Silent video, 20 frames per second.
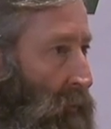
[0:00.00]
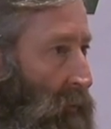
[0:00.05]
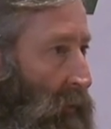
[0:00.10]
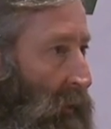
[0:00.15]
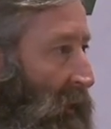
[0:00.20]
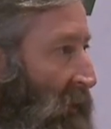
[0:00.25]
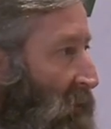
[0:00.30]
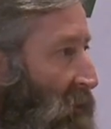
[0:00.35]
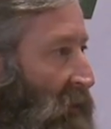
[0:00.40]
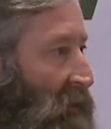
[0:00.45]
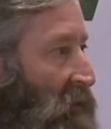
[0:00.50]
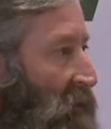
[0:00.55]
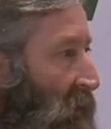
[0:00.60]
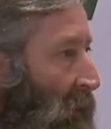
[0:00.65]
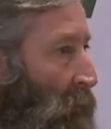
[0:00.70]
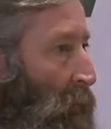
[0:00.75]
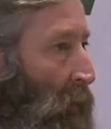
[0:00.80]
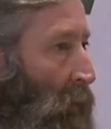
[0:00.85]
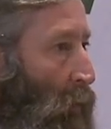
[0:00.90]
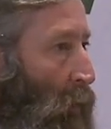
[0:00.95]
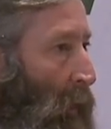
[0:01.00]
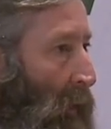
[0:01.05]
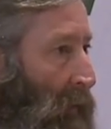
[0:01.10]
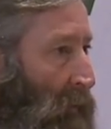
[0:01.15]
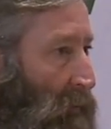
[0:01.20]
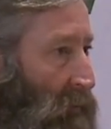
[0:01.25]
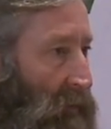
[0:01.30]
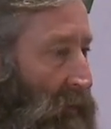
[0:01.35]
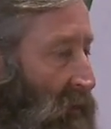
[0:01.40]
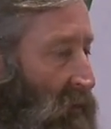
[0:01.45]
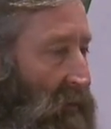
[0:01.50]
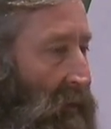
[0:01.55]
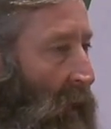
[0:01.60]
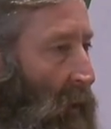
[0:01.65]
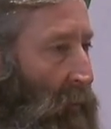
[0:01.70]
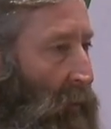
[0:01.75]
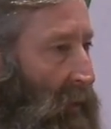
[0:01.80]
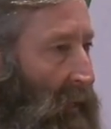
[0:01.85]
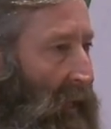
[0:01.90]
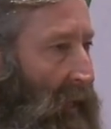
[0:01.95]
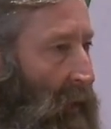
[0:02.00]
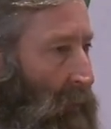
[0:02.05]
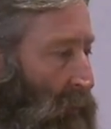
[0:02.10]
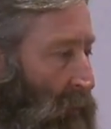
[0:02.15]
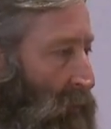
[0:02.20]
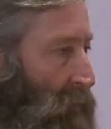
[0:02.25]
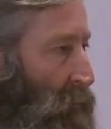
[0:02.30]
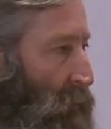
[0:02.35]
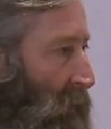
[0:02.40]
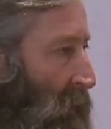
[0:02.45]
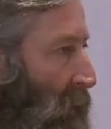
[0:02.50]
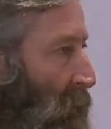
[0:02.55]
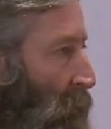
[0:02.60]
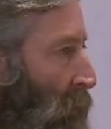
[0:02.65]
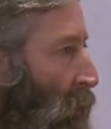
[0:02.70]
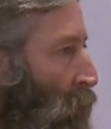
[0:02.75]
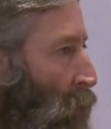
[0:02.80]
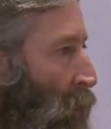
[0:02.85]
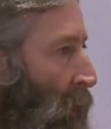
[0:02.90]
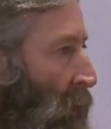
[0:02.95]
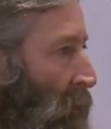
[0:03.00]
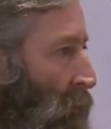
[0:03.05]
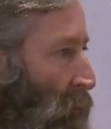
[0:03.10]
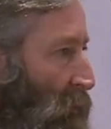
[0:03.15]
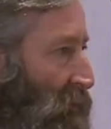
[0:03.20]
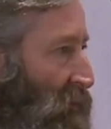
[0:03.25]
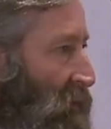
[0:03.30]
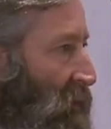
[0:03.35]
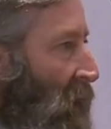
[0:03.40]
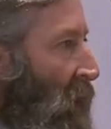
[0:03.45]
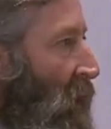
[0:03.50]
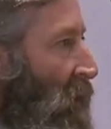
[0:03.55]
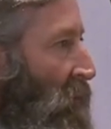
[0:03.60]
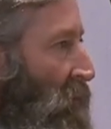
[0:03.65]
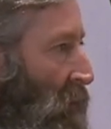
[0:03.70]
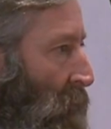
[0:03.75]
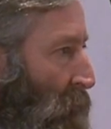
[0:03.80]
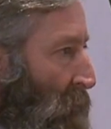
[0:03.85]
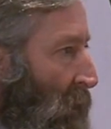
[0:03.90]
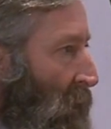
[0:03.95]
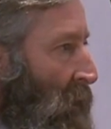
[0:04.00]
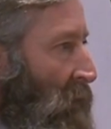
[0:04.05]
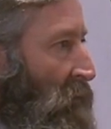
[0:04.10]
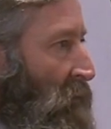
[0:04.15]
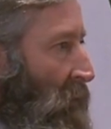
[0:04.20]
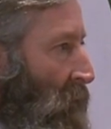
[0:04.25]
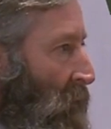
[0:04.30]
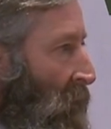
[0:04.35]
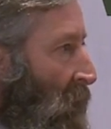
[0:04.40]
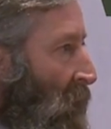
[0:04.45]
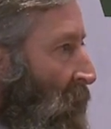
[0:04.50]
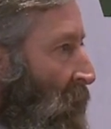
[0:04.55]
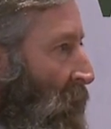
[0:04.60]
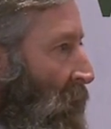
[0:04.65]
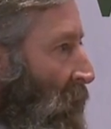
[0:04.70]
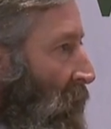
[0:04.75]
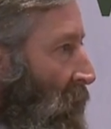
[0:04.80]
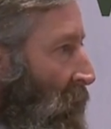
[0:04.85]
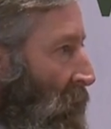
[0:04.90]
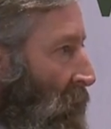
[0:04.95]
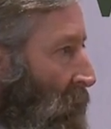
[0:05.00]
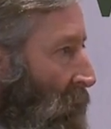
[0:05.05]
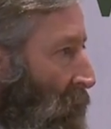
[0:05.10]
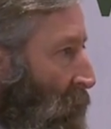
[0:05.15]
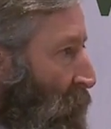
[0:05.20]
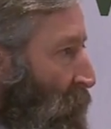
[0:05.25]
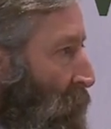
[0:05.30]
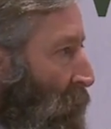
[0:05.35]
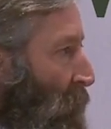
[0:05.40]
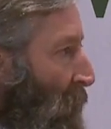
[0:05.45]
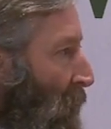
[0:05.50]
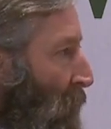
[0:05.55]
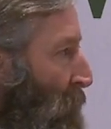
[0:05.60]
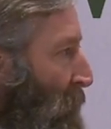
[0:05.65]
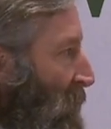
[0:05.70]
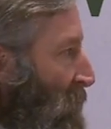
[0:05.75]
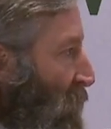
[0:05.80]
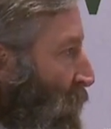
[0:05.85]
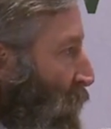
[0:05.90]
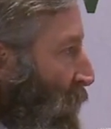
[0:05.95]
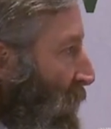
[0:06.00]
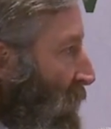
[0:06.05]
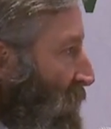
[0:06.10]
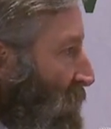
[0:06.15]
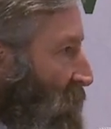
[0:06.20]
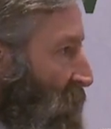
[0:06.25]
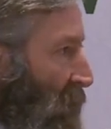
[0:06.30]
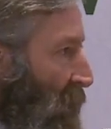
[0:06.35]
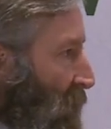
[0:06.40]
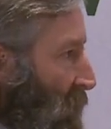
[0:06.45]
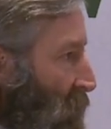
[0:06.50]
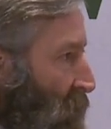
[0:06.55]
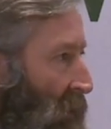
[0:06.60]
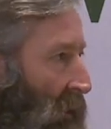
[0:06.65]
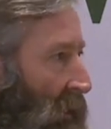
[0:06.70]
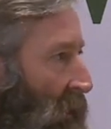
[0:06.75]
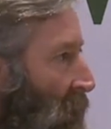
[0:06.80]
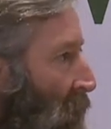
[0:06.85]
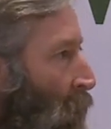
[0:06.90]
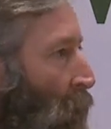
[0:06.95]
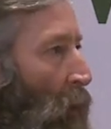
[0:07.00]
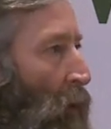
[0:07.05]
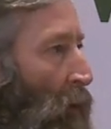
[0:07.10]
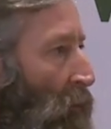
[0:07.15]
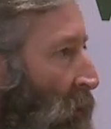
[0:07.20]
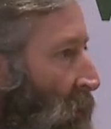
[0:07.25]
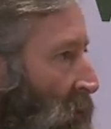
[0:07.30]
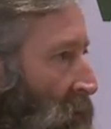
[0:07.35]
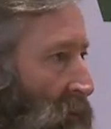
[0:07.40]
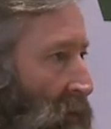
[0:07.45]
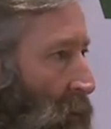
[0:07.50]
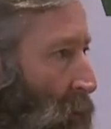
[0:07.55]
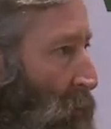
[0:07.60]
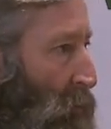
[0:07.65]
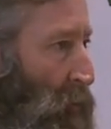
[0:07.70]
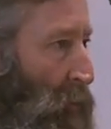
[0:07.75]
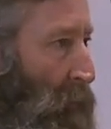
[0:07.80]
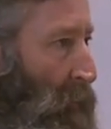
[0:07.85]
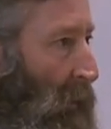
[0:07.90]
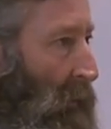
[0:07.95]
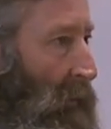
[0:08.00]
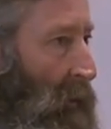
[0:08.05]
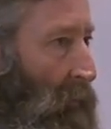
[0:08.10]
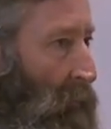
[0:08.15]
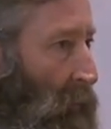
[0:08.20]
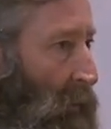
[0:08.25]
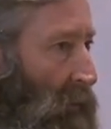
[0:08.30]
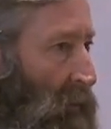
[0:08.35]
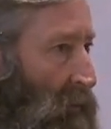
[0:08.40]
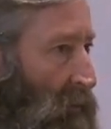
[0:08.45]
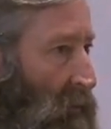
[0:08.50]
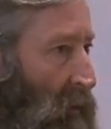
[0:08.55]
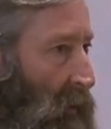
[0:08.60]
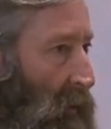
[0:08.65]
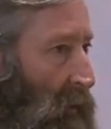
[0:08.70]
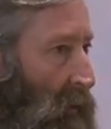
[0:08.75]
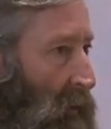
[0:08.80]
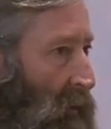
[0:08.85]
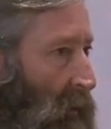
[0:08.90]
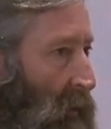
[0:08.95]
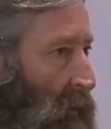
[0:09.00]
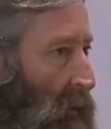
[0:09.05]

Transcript: The SEC requires this, not with animals, but they require it with stocks and bonds. And, you know, if you buy a piece of real estate, you're going to get all the disclosure about that real estate.